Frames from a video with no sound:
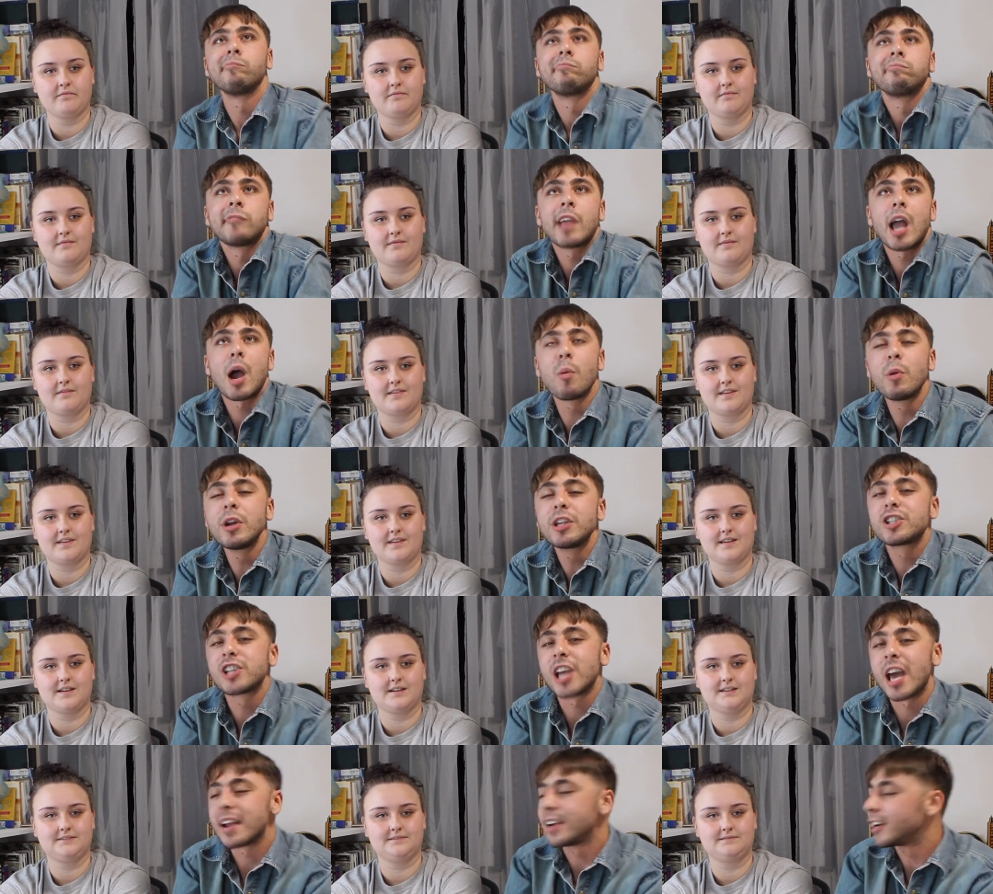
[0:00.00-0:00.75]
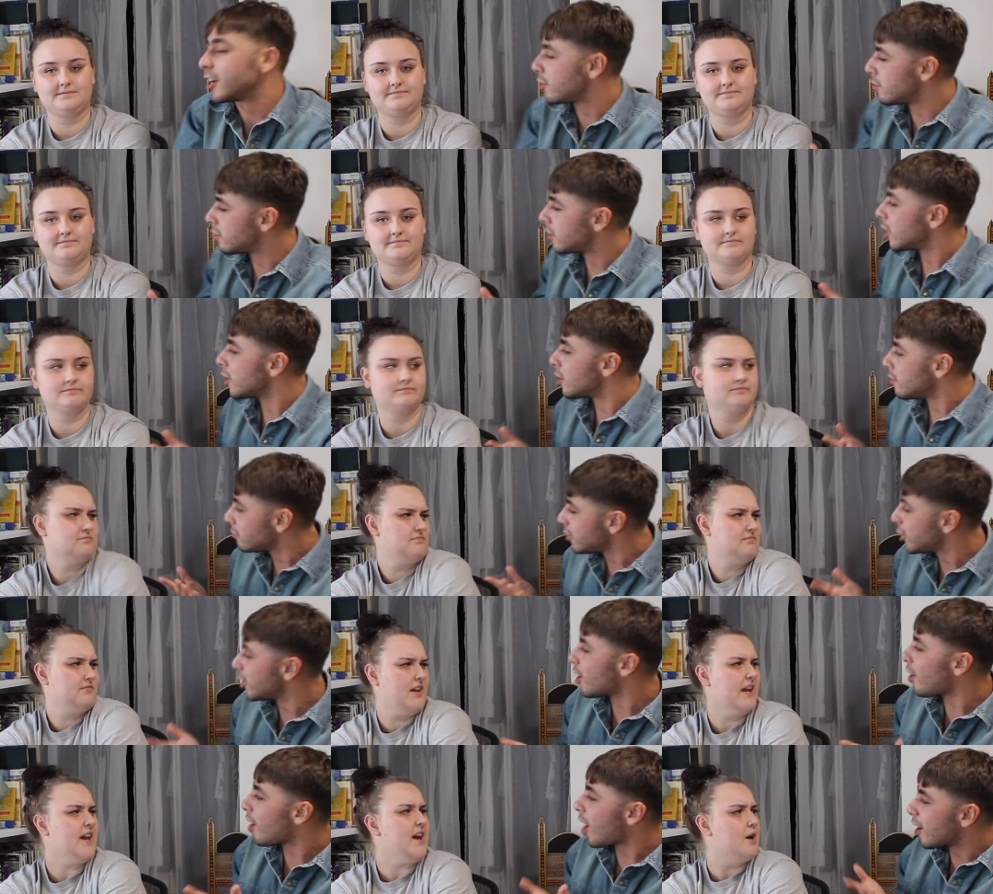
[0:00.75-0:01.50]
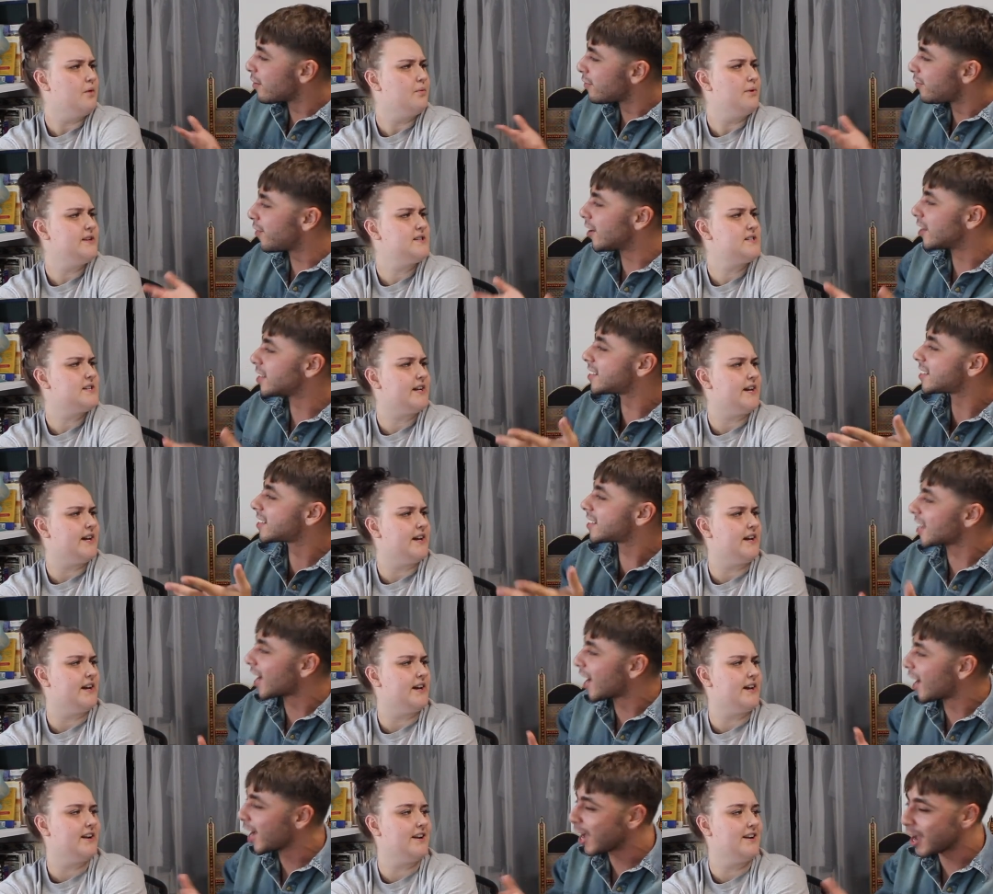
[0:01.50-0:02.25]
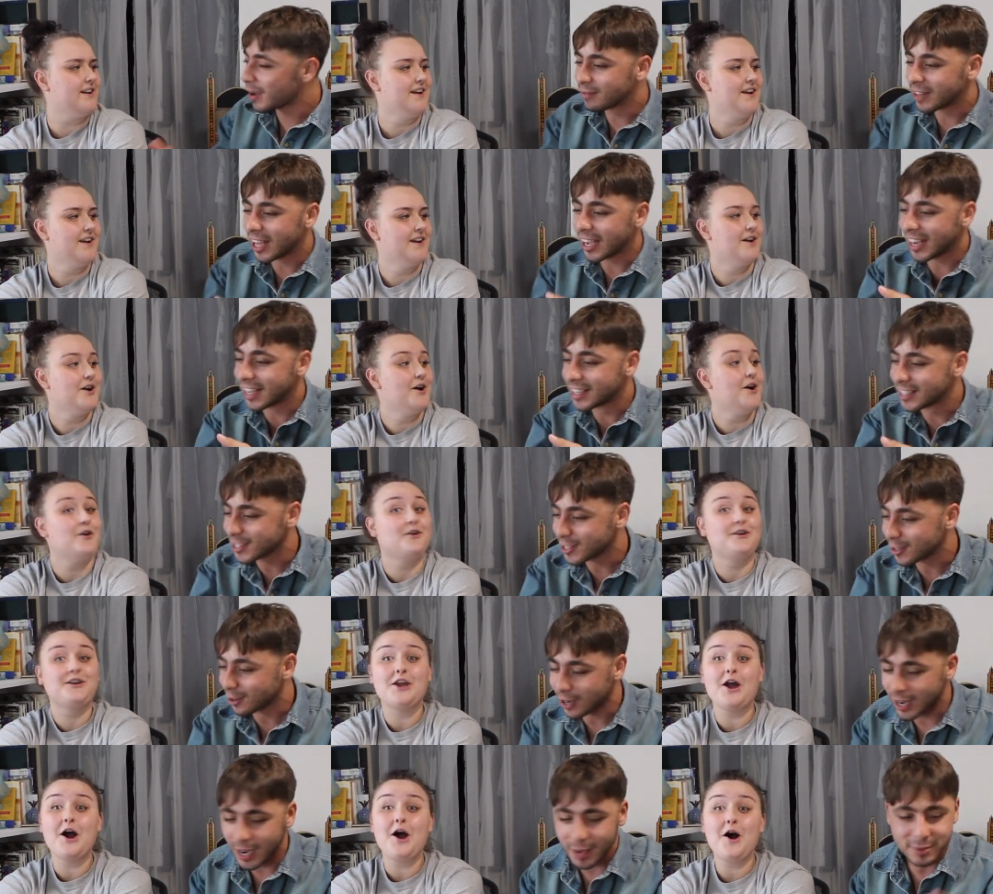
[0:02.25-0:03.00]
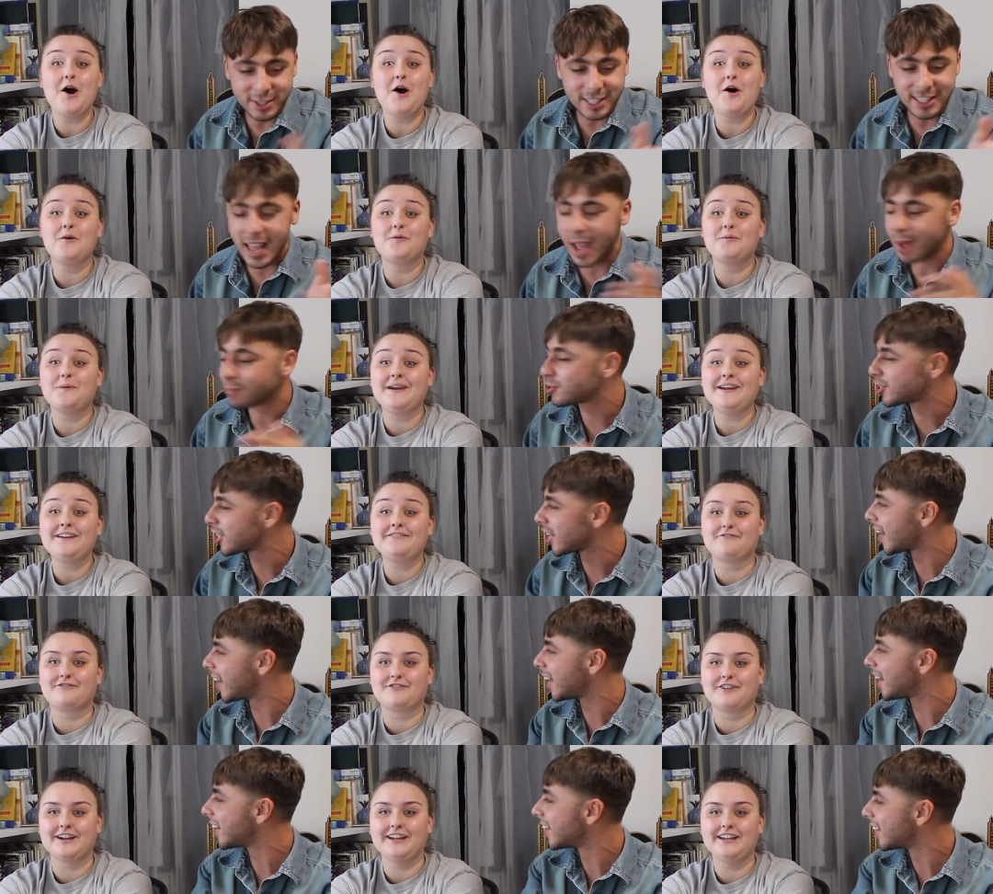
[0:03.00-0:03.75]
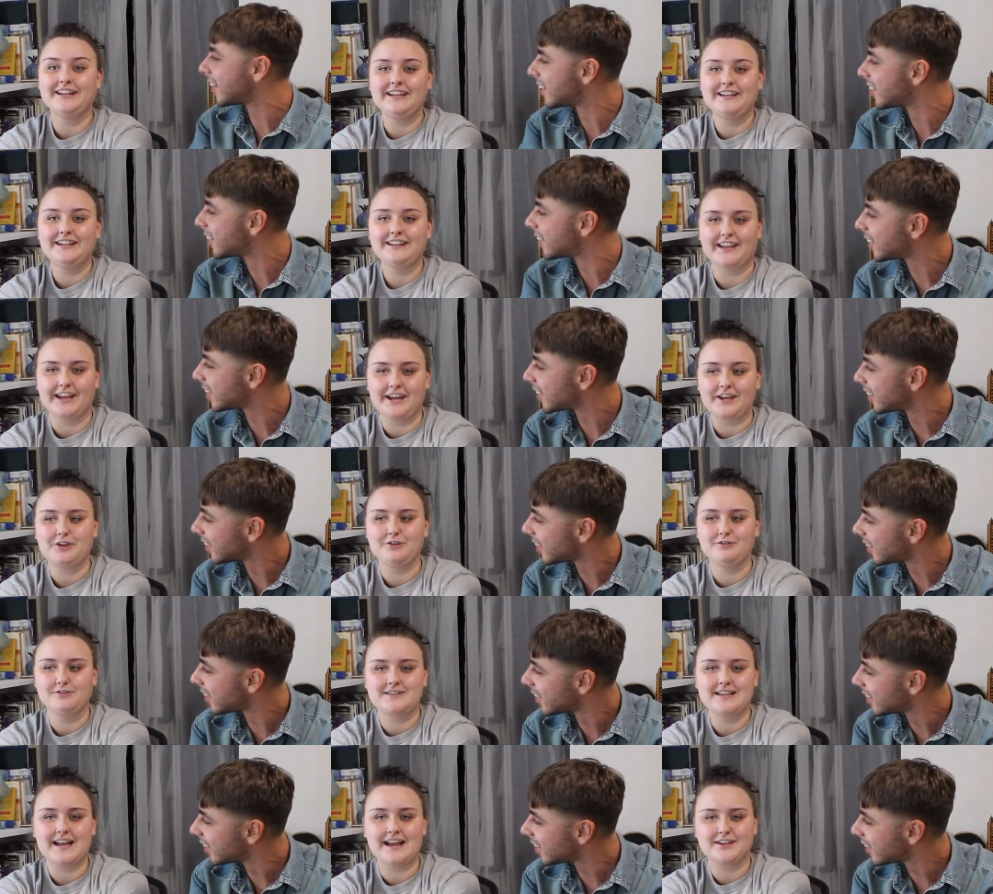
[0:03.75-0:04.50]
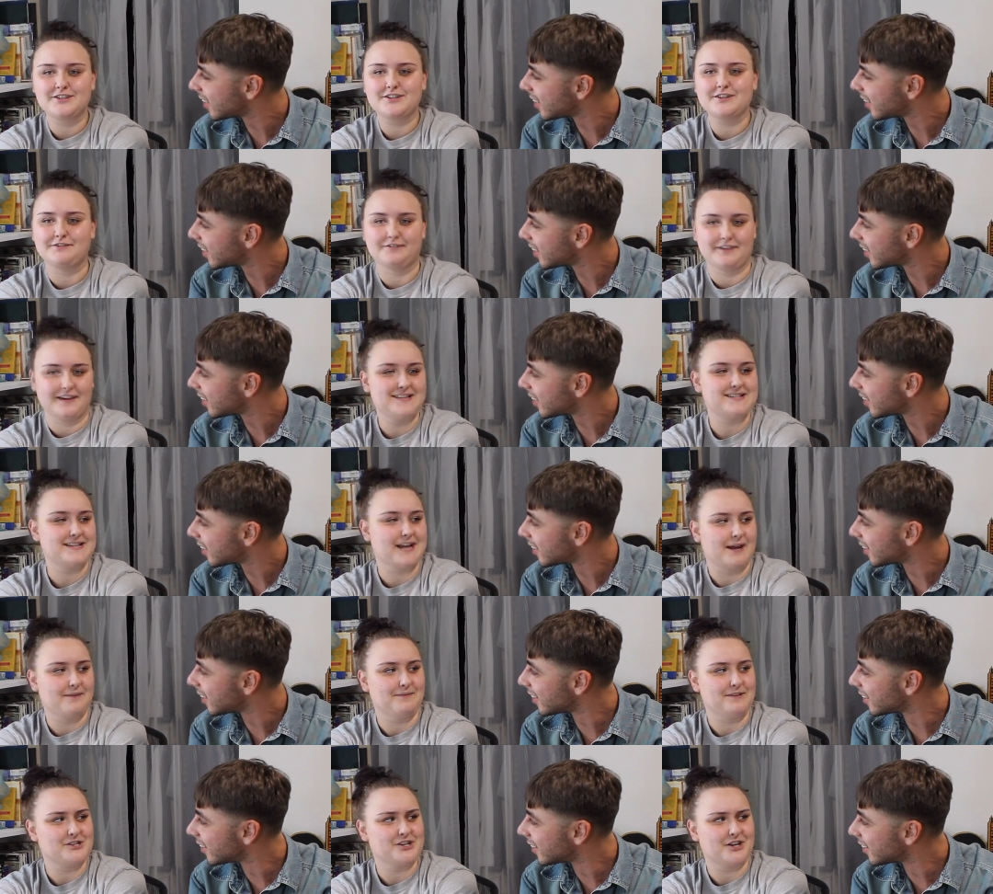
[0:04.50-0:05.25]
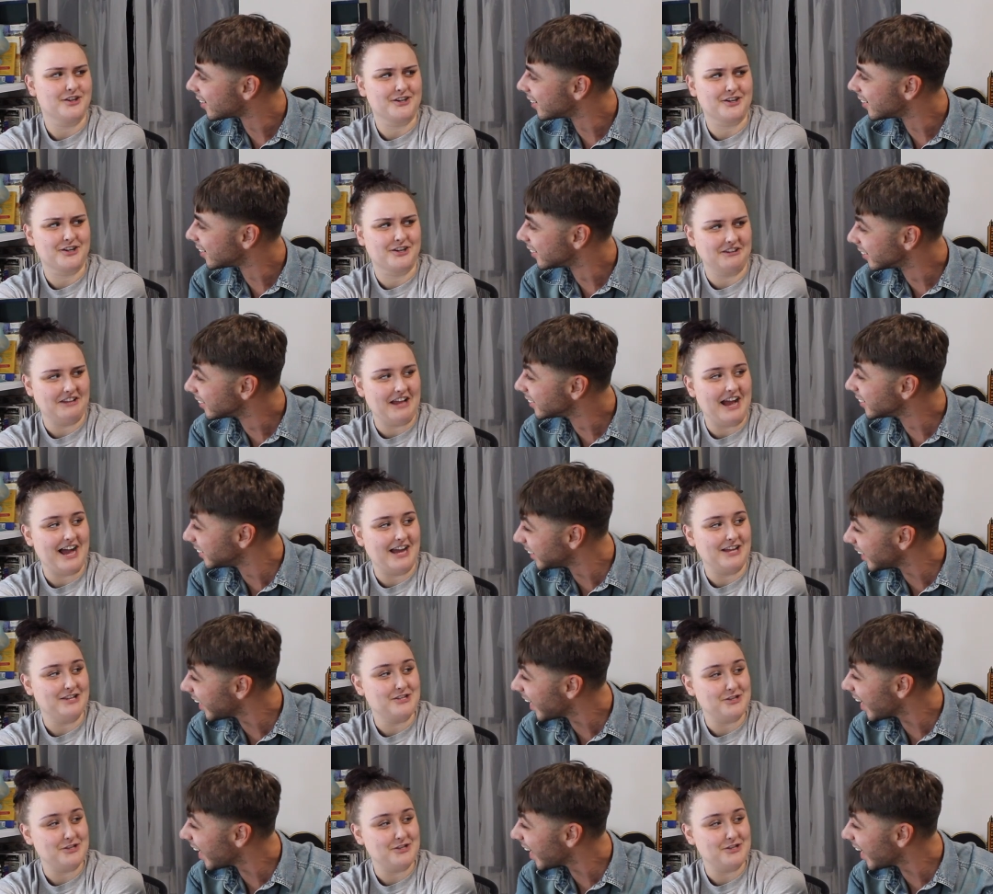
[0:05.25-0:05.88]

Speaker 1: yeah, we chatted here and there. You know, yeah, on FaceTime, did. like Instagram, Yo, Snapchat. We
Speaker 2: really like used to actually FaceTime each other a lot.